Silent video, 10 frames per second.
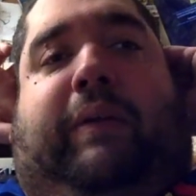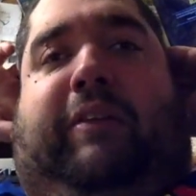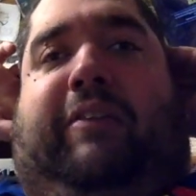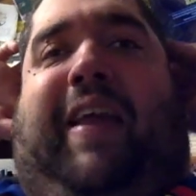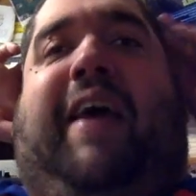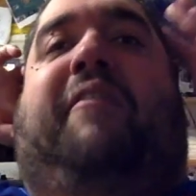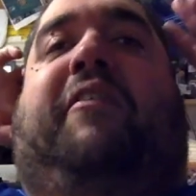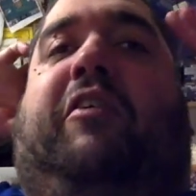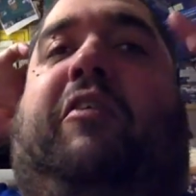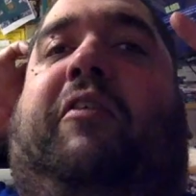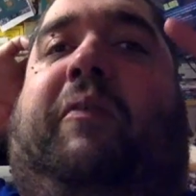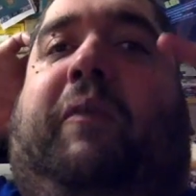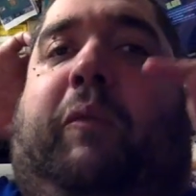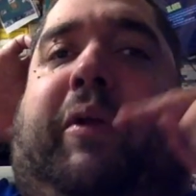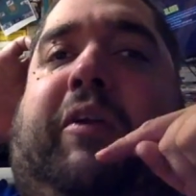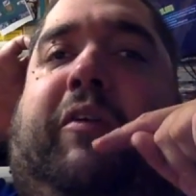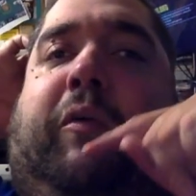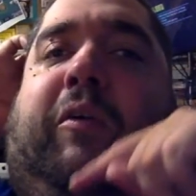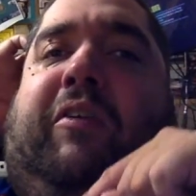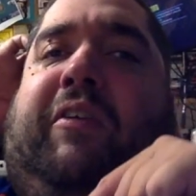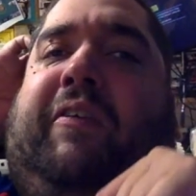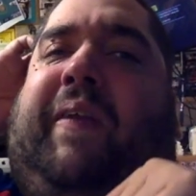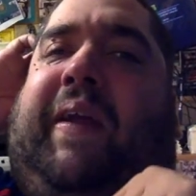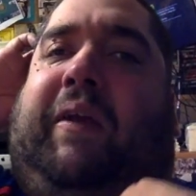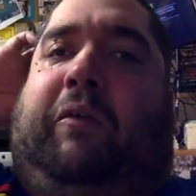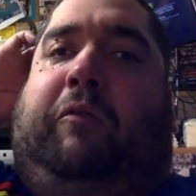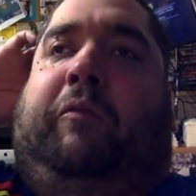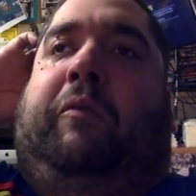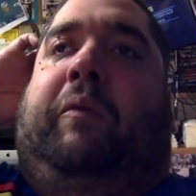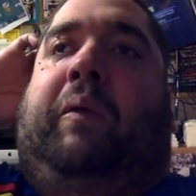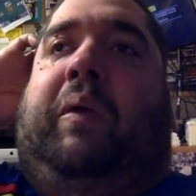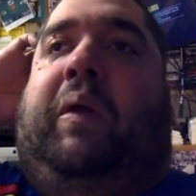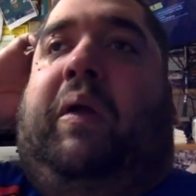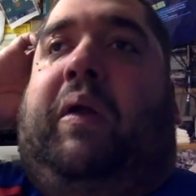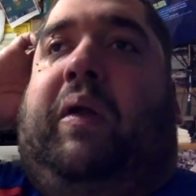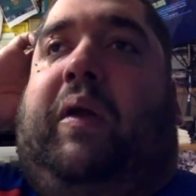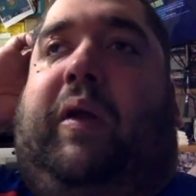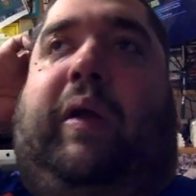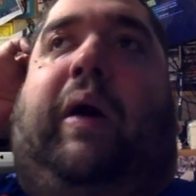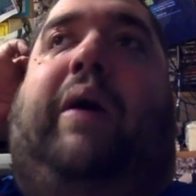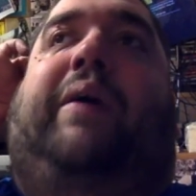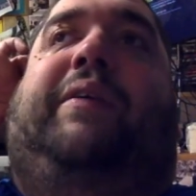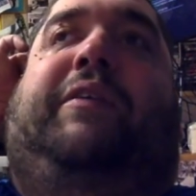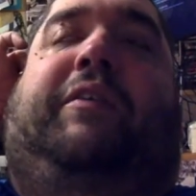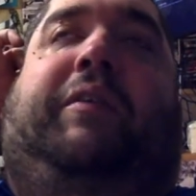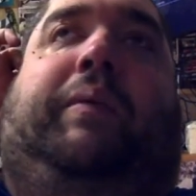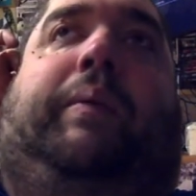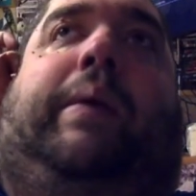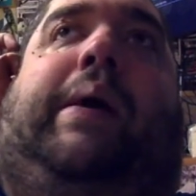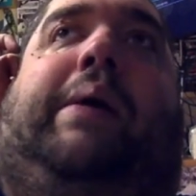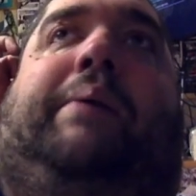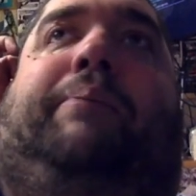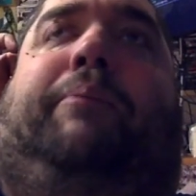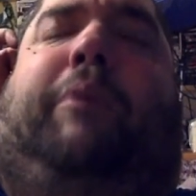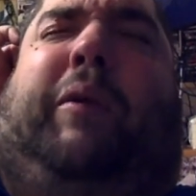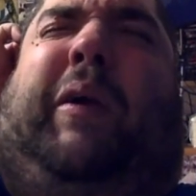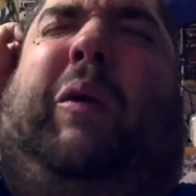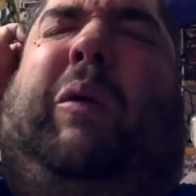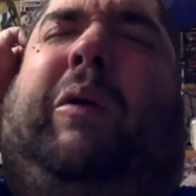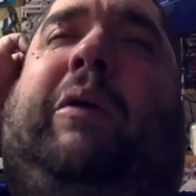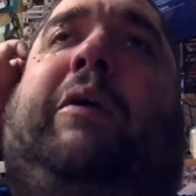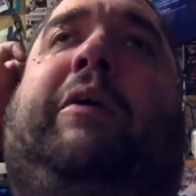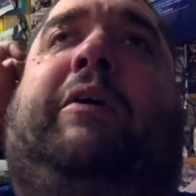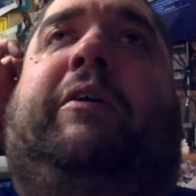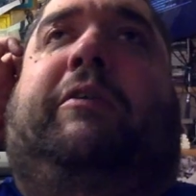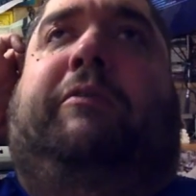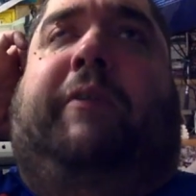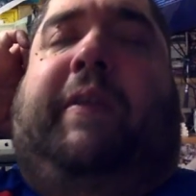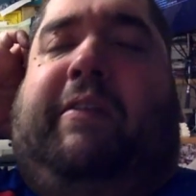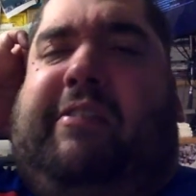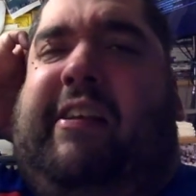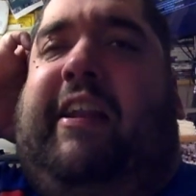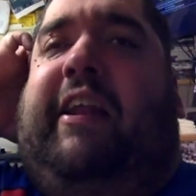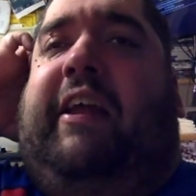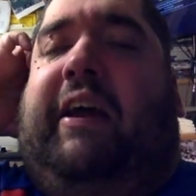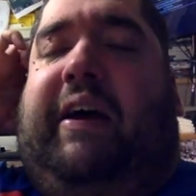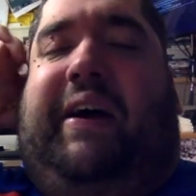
scavengers of the resources that you've gone to procure for the city.